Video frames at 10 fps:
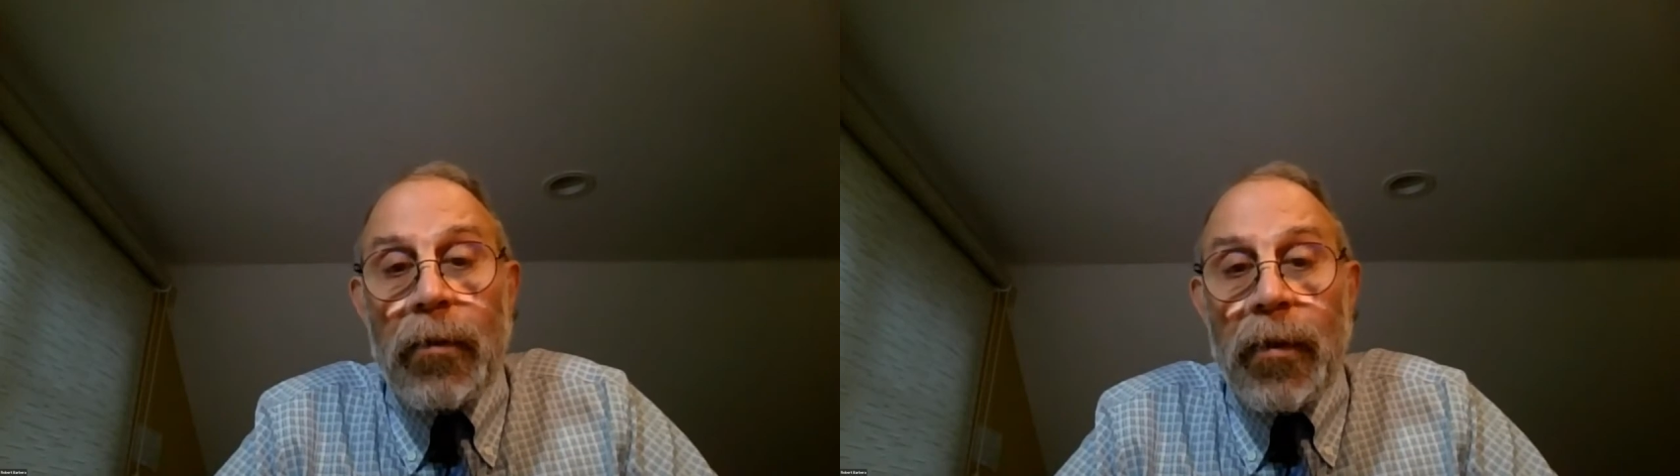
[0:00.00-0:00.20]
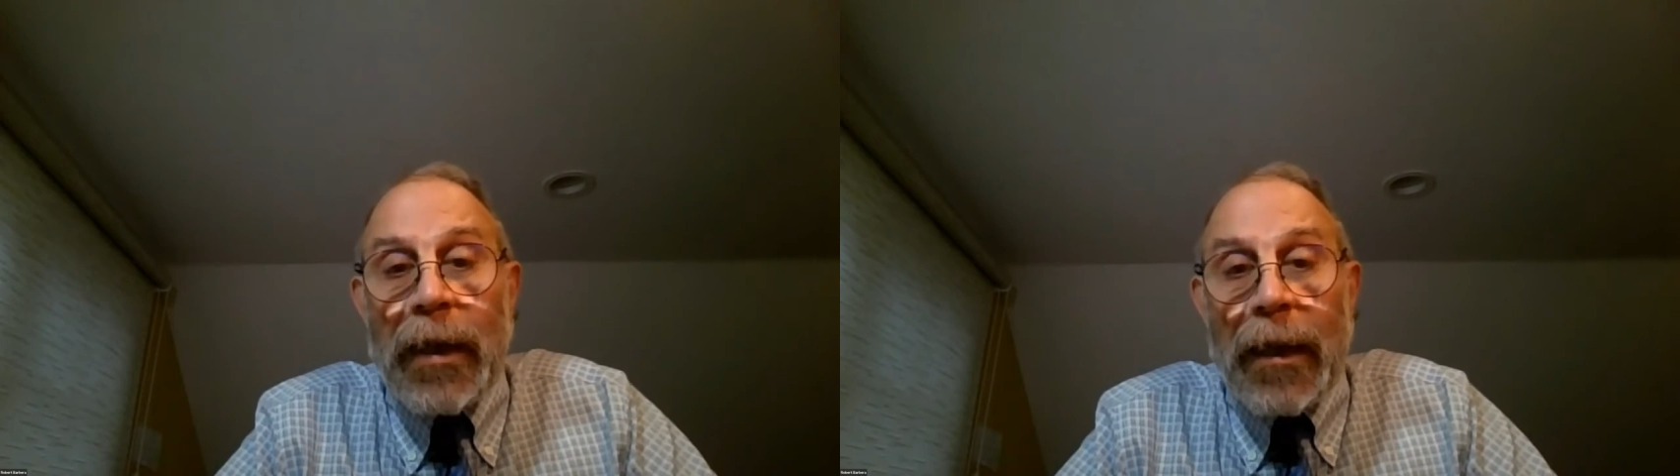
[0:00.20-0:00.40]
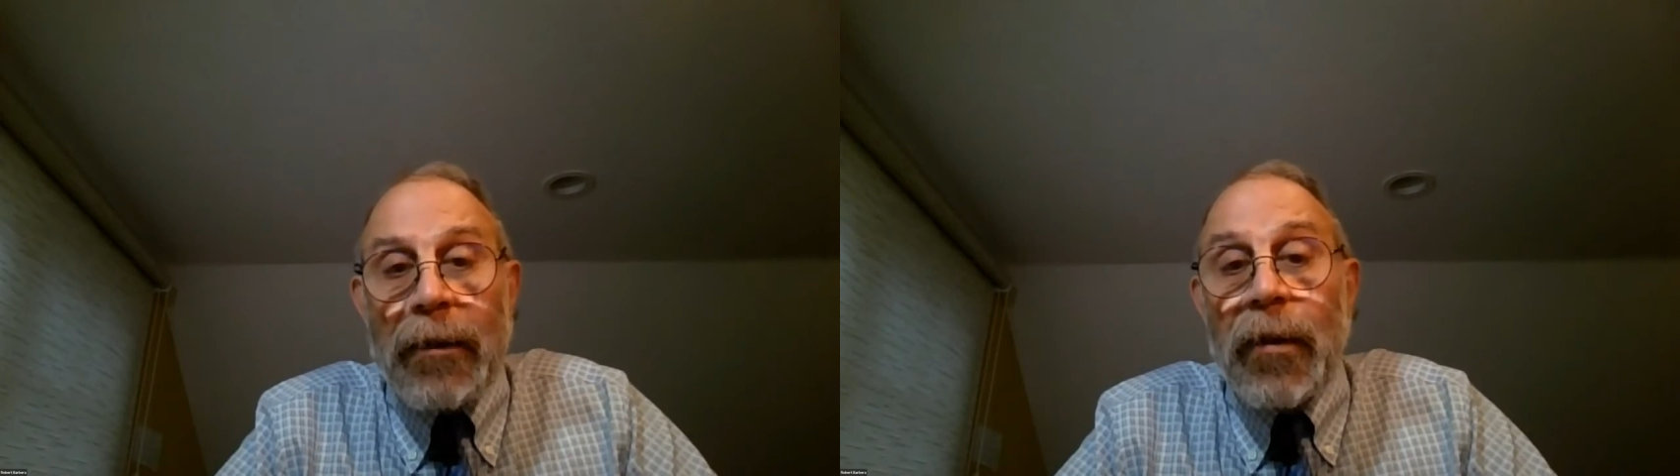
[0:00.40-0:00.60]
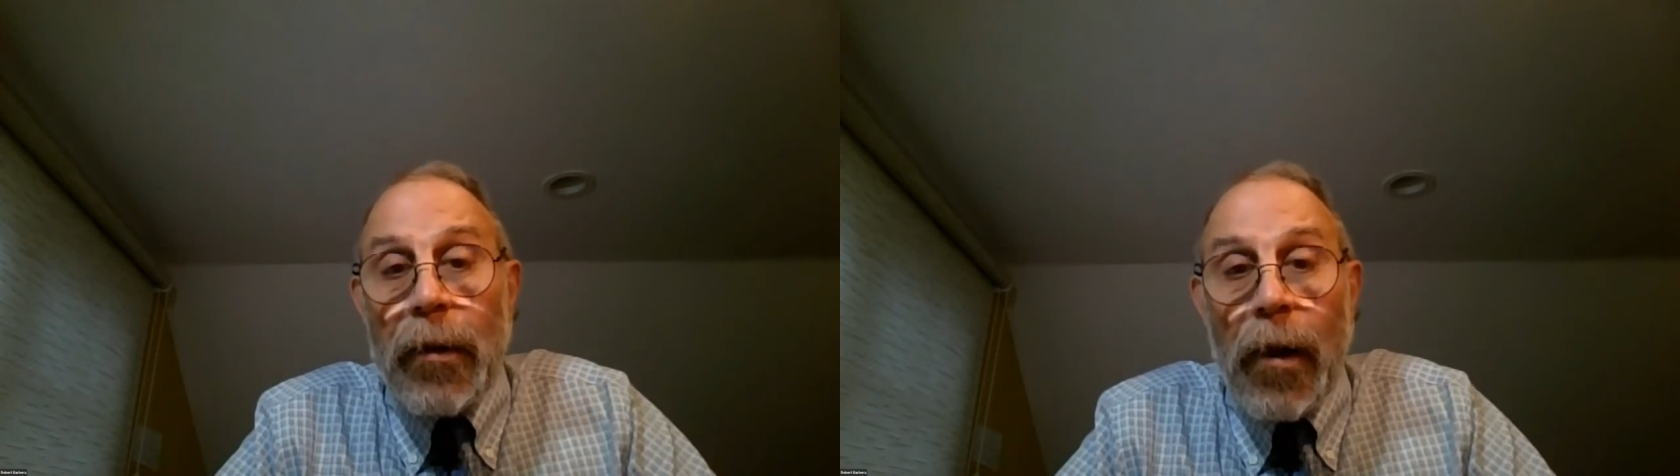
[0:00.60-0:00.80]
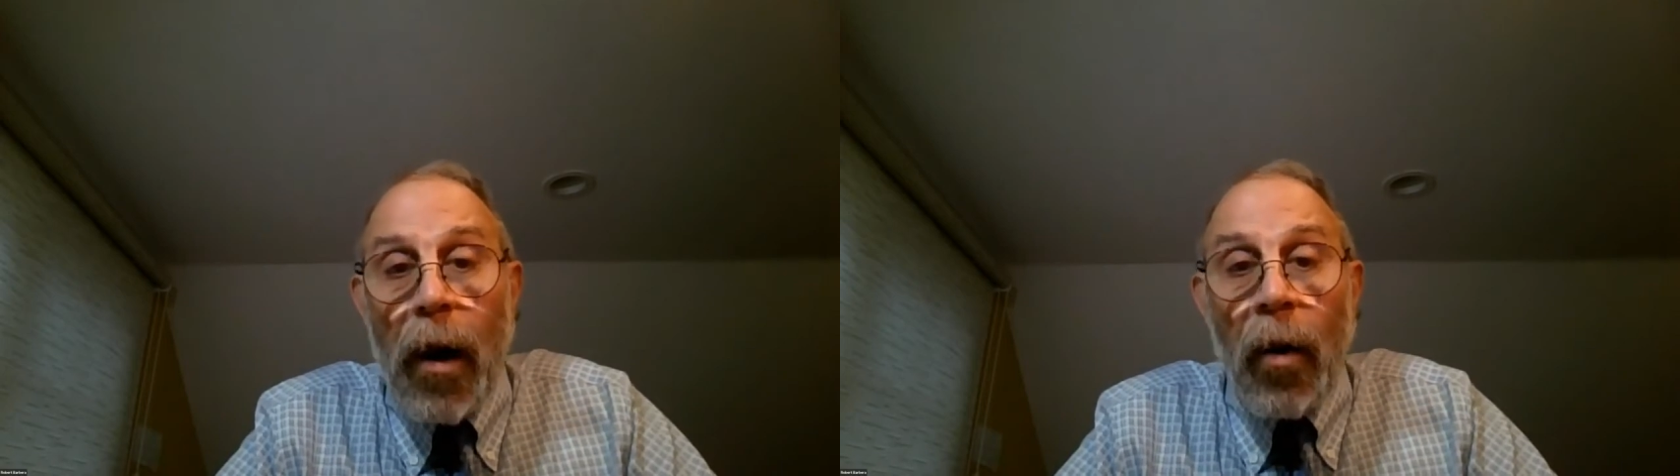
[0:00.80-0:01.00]
to get to
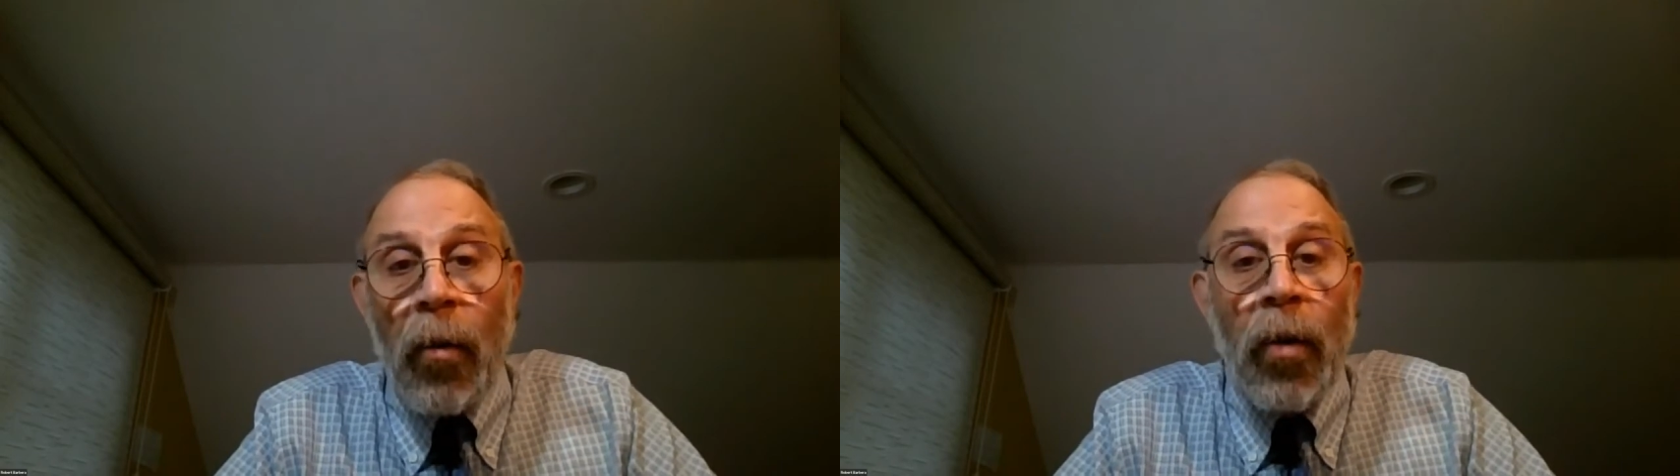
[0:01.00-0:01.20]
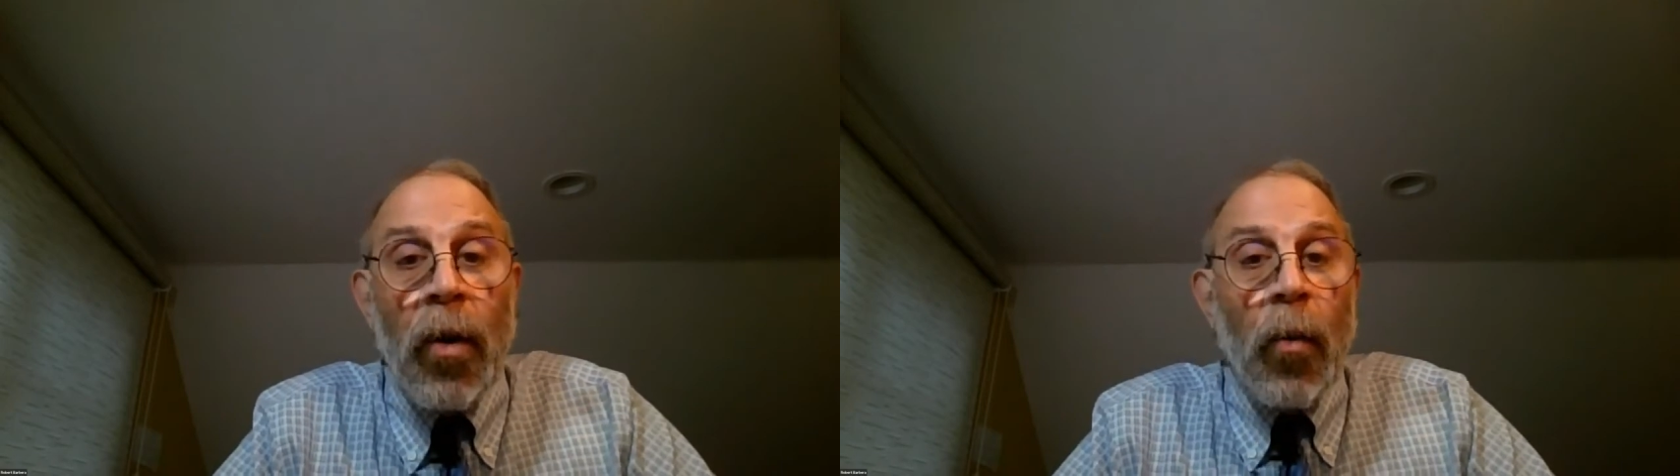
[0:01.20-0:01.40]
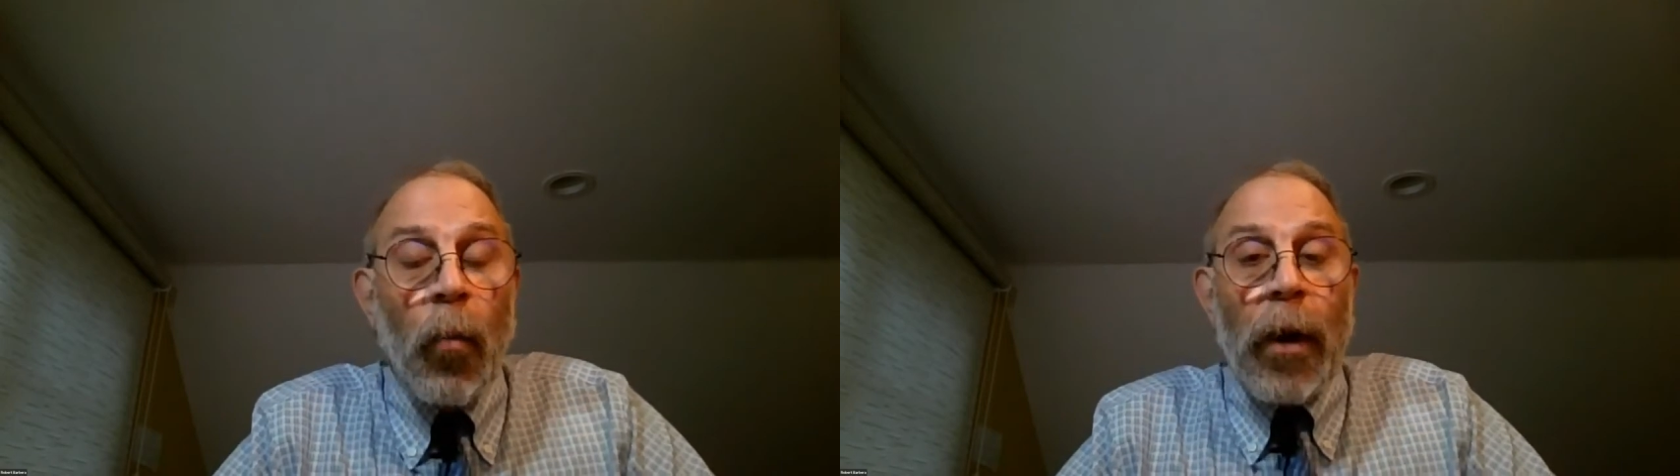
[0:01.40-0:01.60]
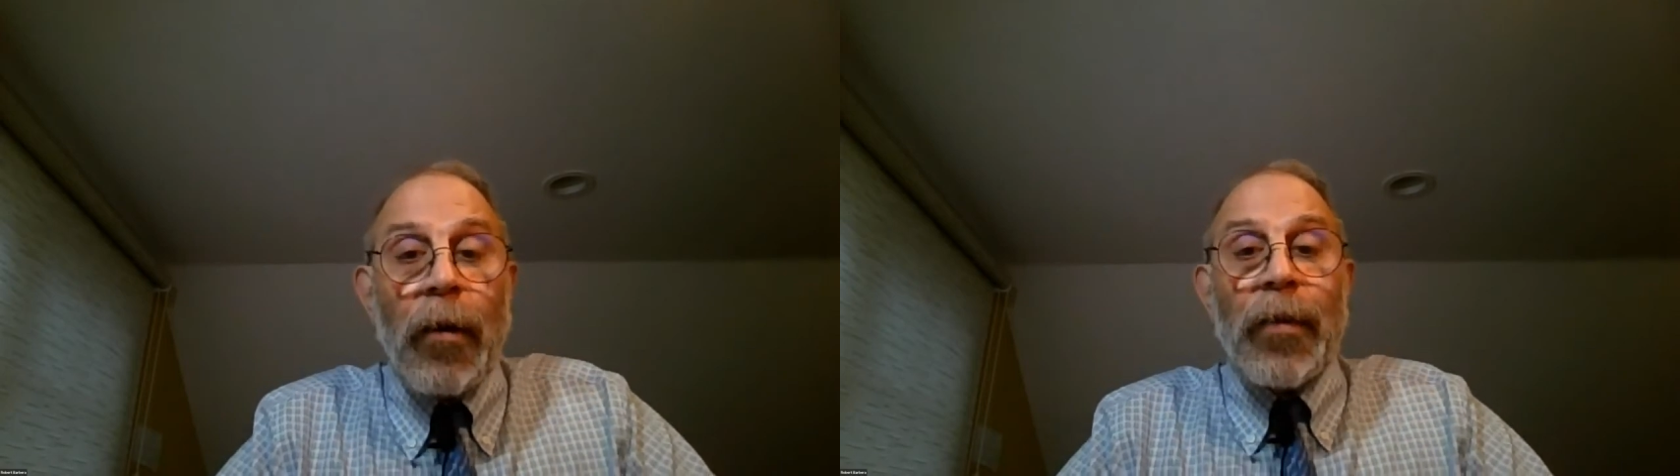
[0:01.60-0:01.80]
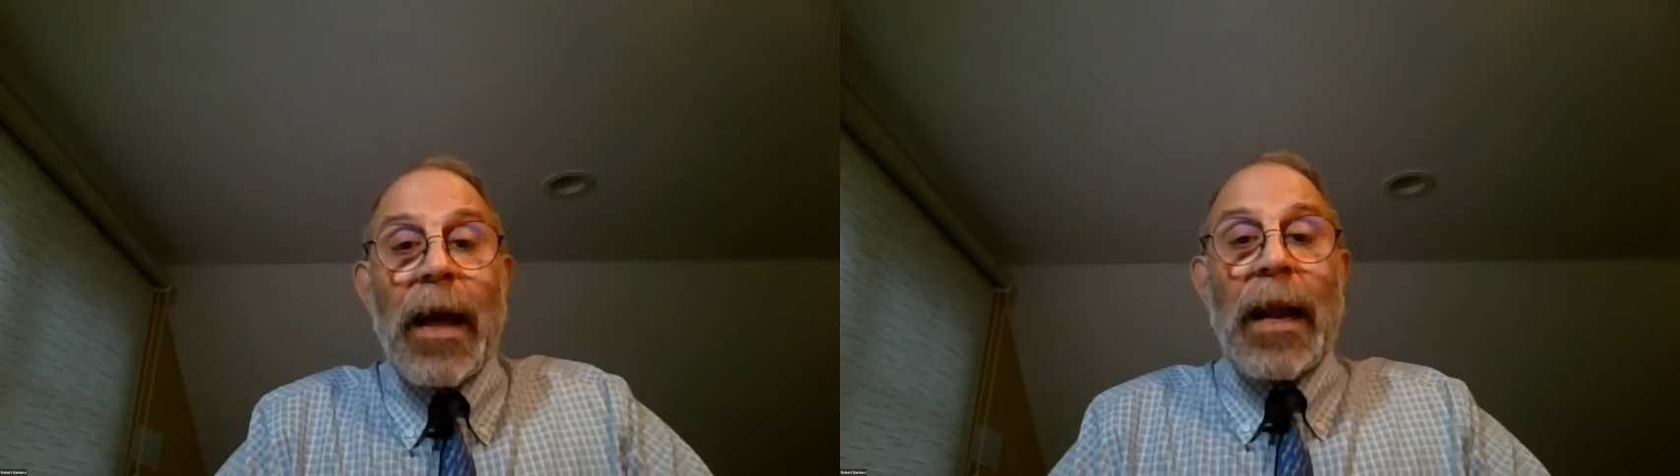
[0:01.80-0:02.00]
know
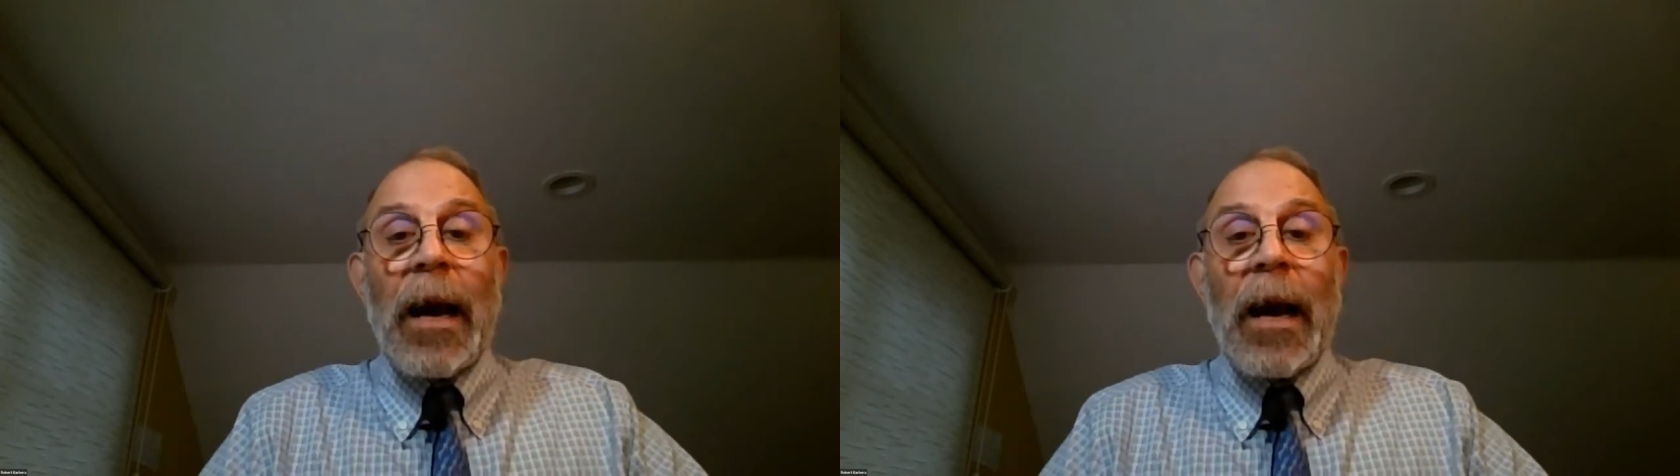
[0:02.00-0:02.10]
where that